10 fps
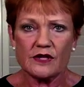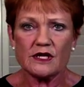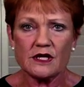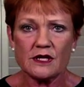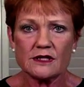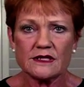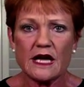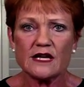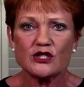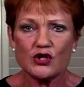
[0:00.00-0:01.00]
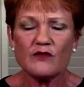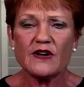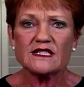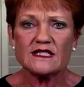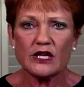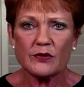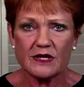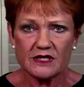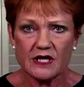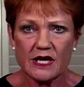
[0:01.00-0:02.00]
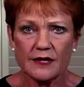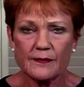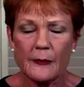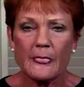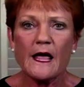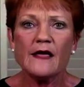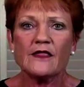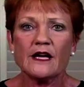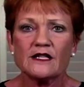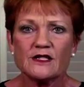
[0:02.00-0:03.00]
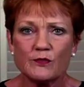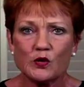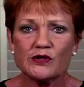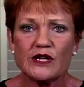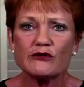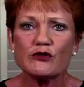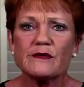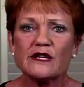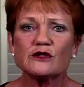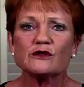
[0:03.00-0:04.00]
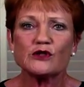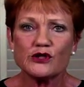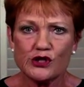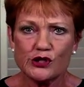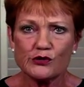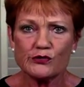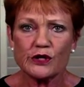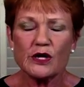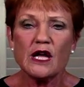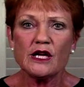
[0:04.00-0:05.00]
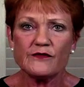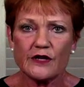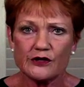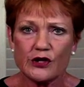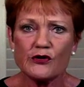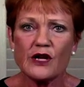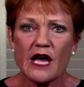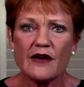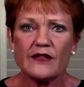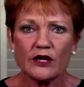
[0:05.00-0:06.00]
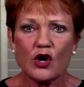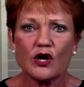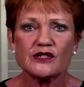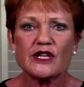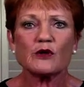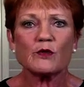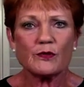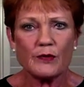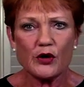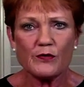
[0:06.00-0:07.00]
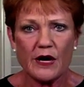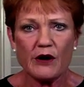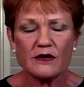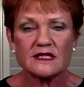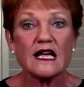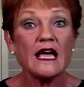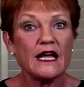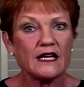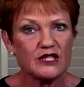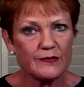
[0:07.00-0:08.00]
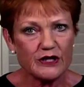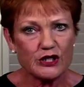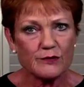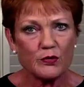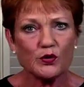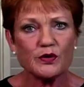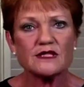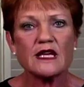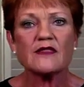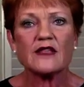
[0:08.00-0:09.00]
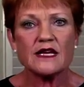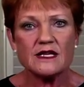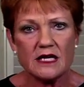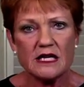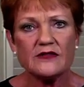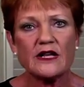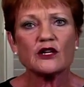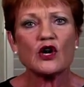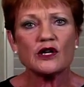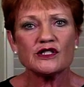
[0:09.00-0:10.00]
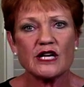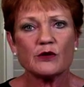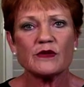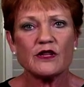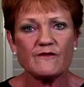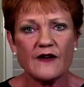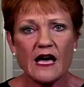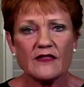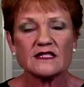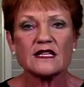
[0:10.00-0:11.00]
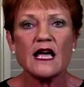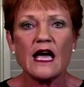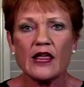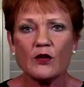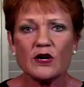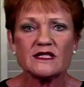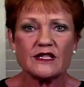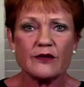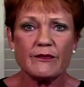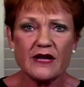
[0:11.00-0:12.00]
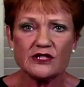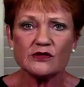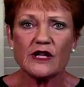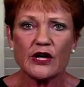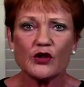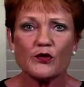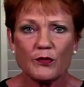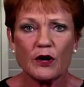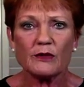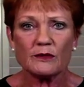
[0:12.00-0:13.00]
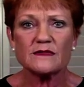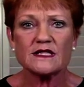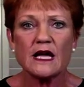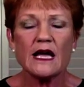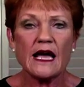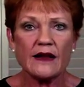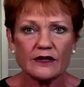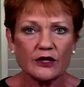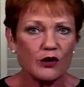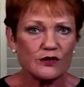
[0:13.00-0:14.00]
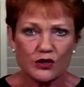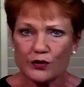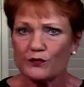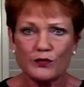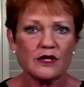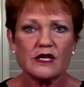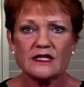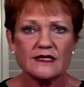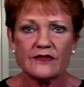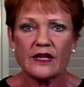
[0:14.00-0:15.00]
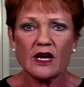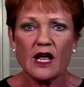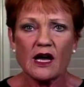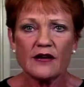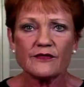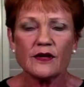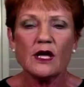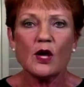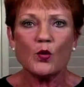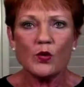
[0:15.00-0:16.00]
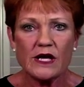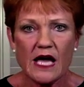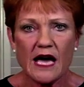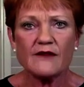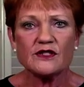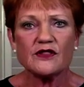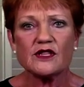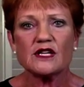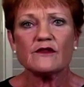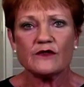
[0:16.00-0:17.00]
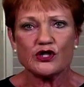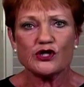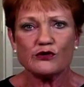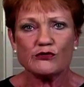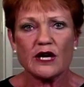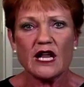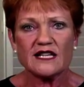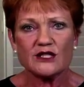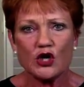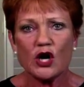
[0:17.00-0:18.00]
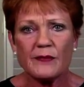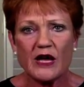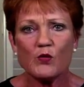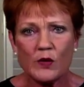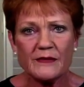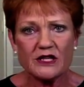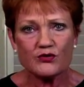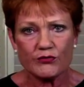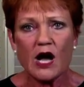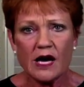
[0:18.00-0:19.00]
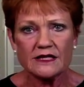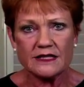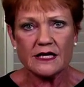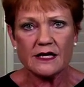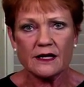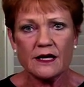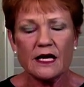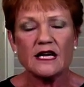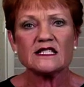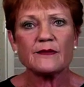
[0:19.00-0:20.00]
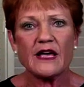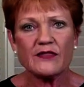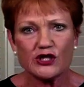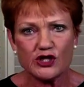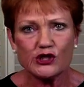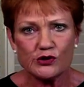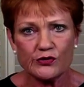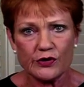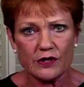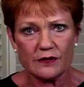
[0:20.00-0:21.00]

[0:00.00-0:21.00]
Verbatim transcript: years and surveys that have been done that is more detrimental to children if they don't have that contact with both parents, and especially boys. They need that contact with their fathers, otherwise, their mental health problems, and it goes on for years in their life. We have to think of the children. It's not about women's rights here, it's about the children.